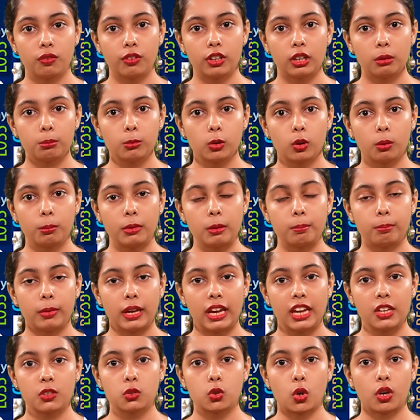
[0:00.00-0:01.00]
of unemployment
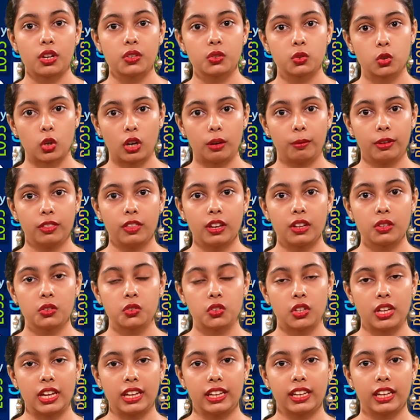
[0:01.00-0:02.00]
based on a survey that is
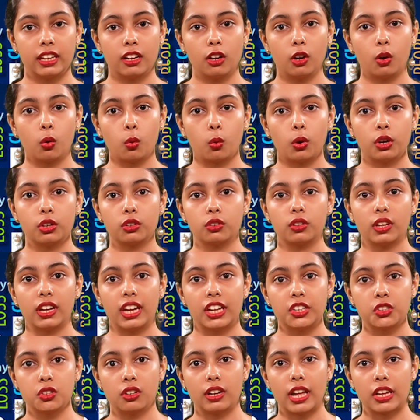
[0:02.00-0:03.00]
taken according to the
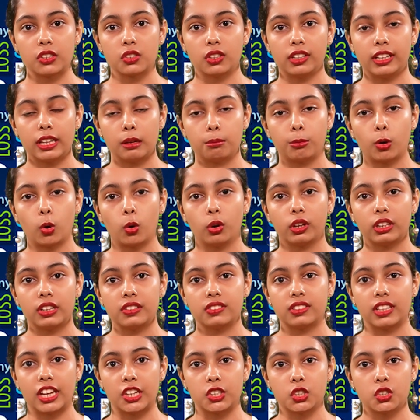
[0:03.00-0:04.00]
International Labour
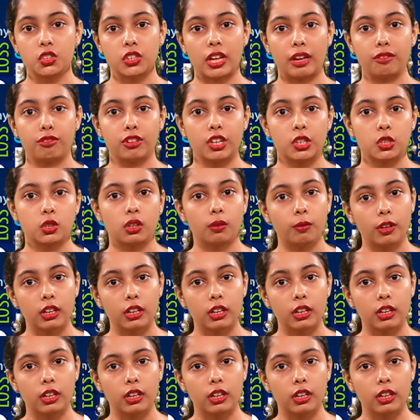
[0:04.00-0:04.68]
Organization definition of